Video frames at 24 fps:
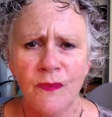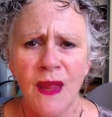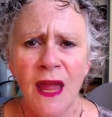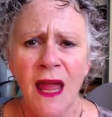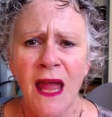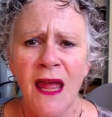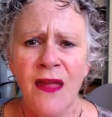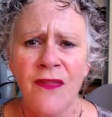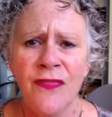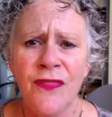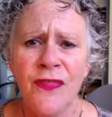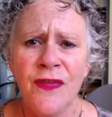
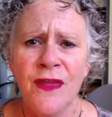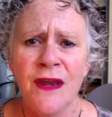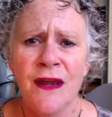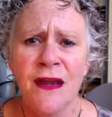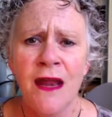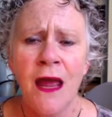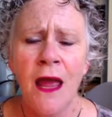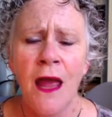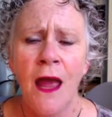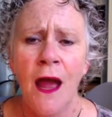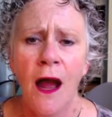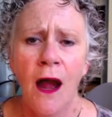And then
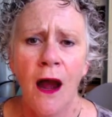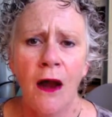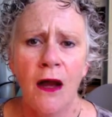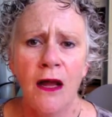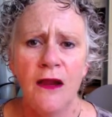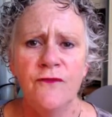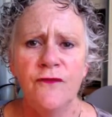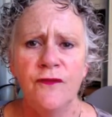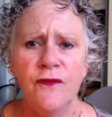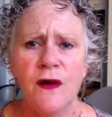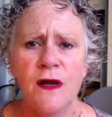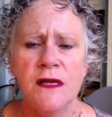I
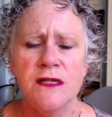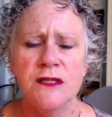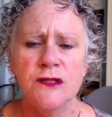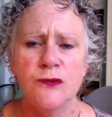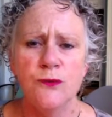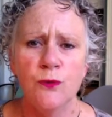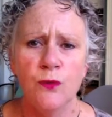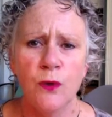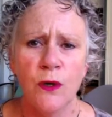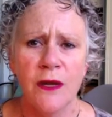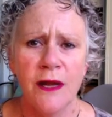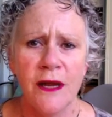advise
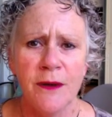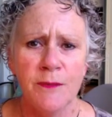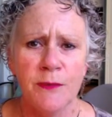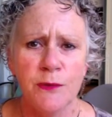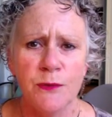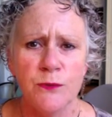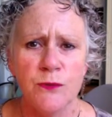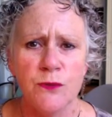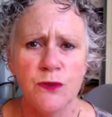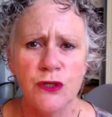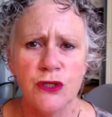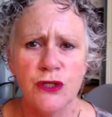all
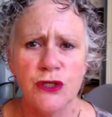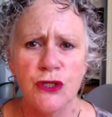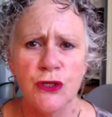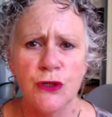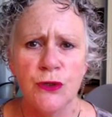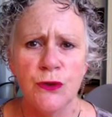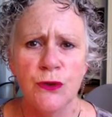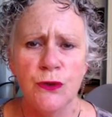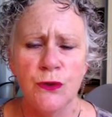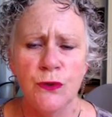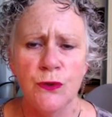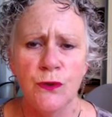couples
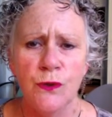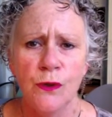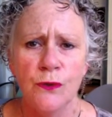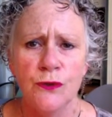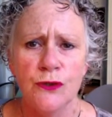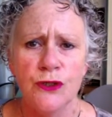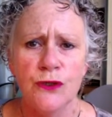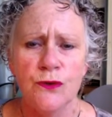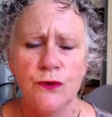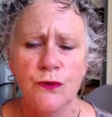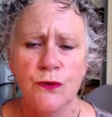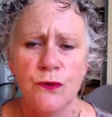to
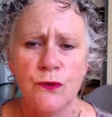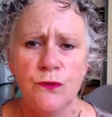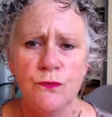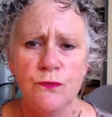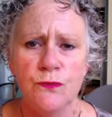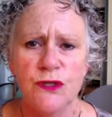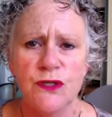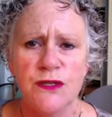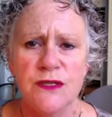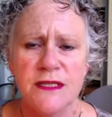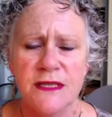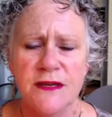do
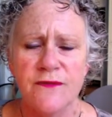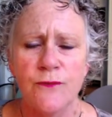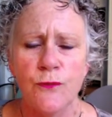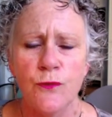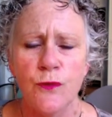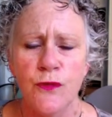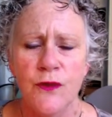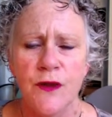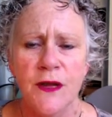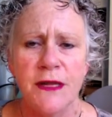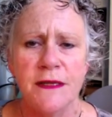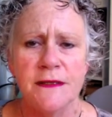several
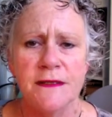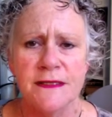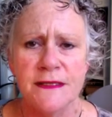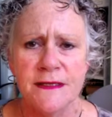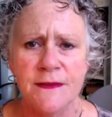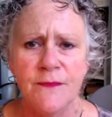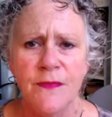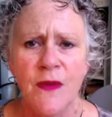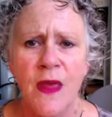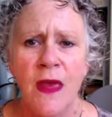things.